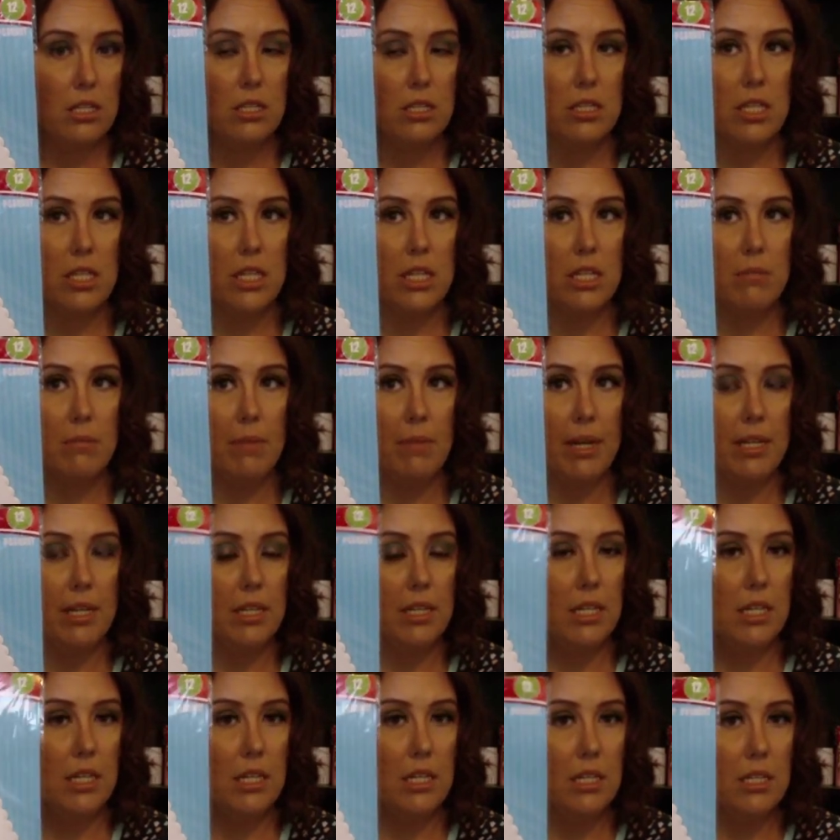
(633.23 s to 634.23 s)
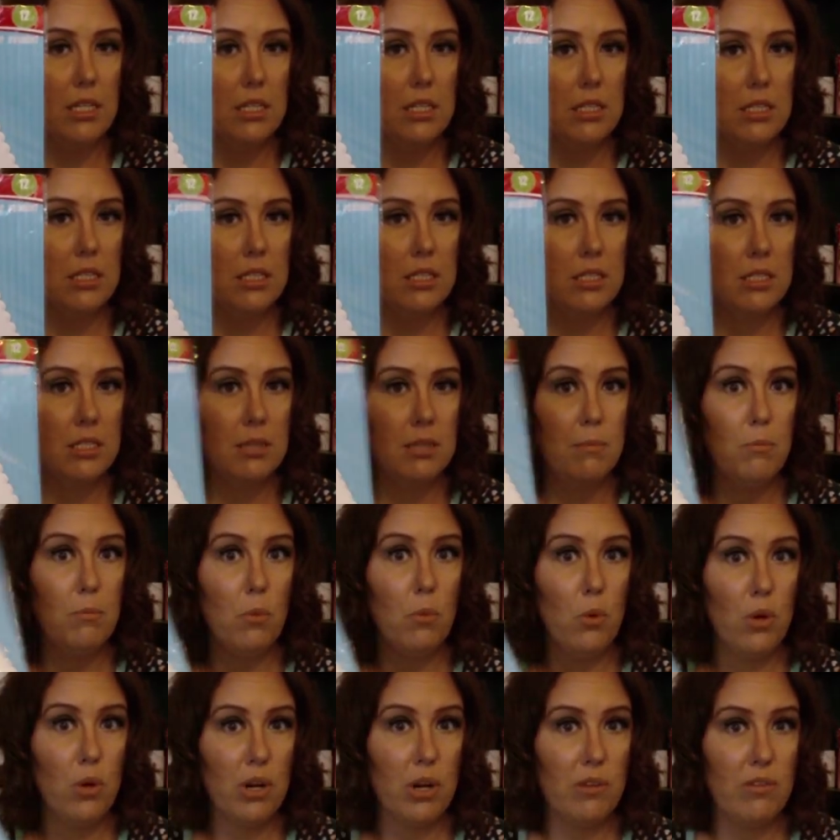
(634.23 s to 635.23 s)
So you might need
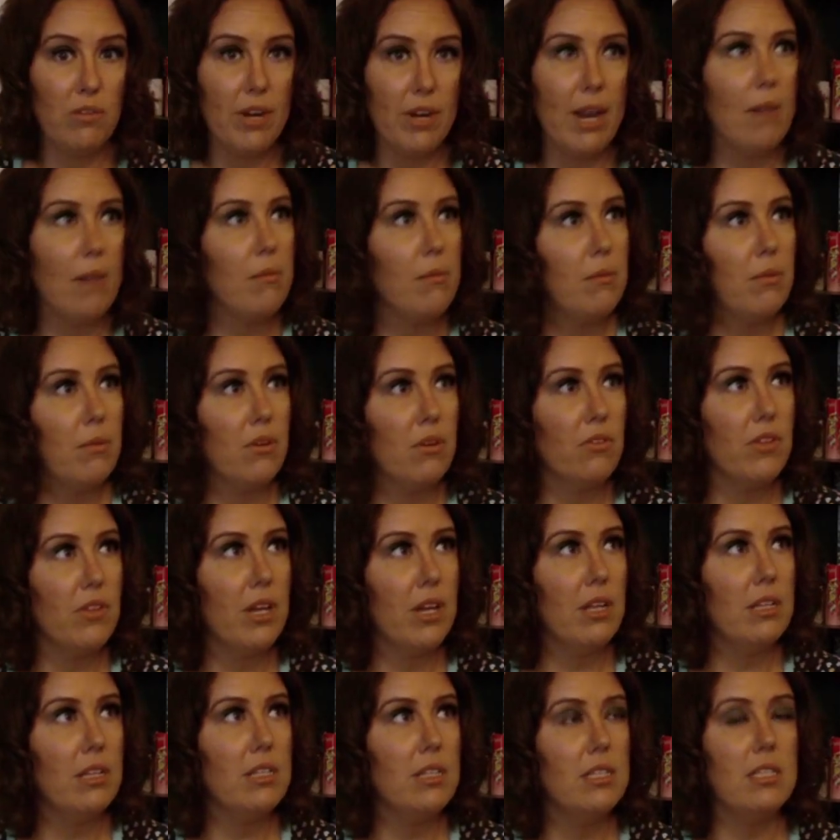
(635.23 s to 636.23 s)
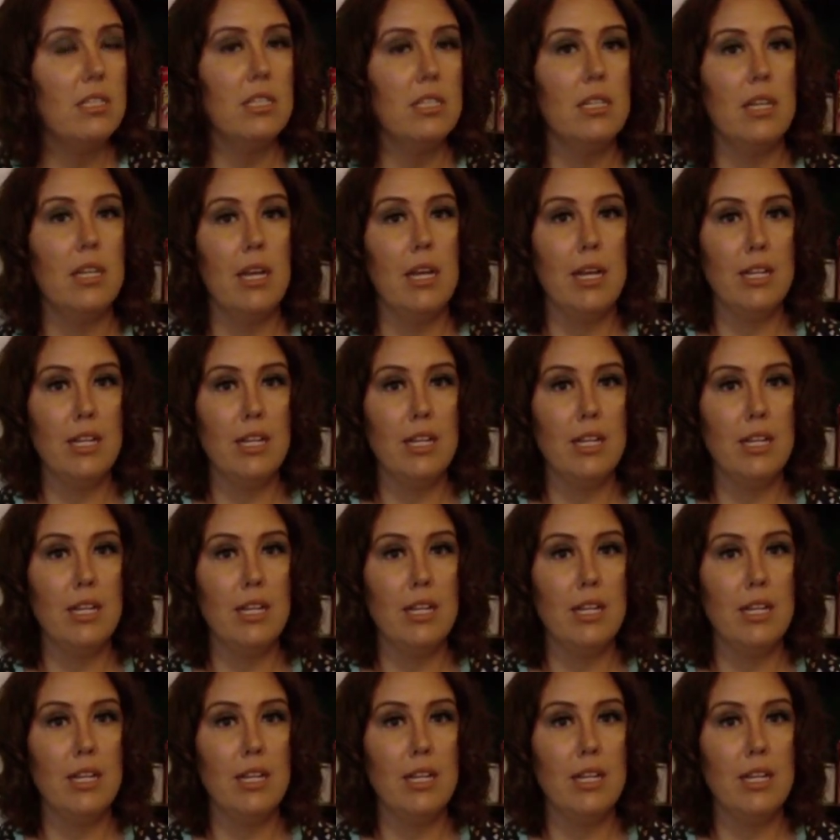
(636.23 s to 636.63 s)
more for happy birthday. Let's see.